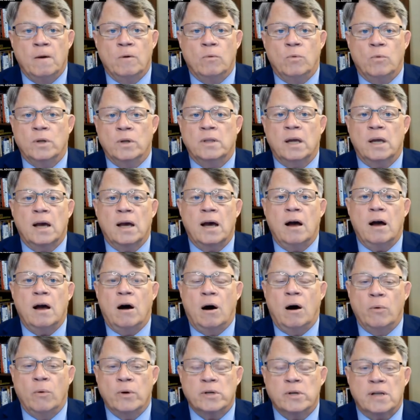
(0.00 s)
One thing I
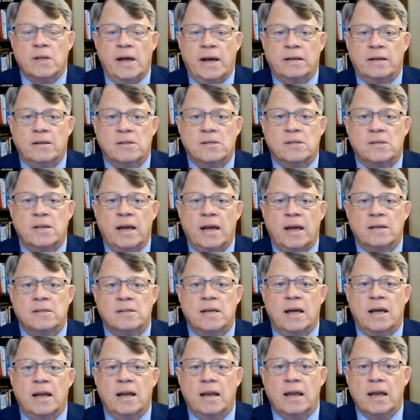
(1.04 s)
always like to say is
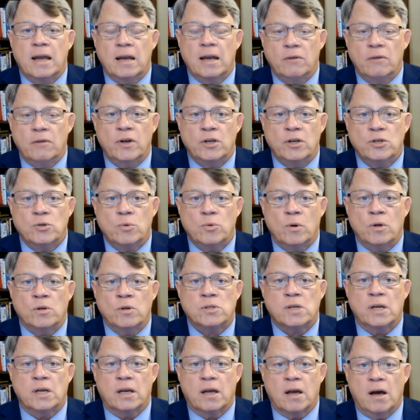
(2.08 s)
that individuals
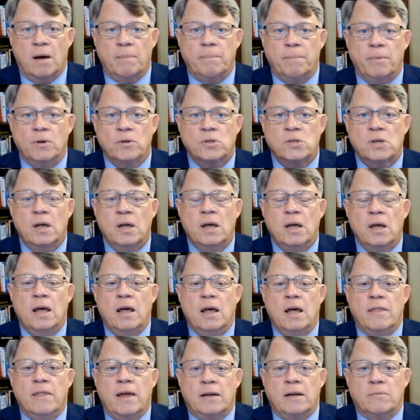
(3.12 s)
and couples
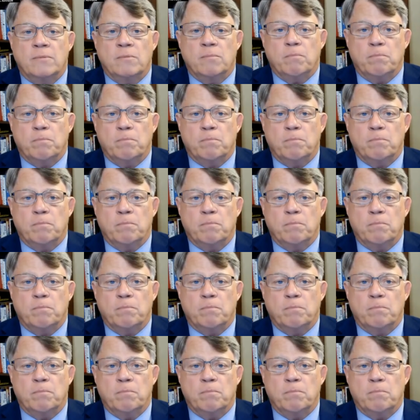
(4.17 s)
that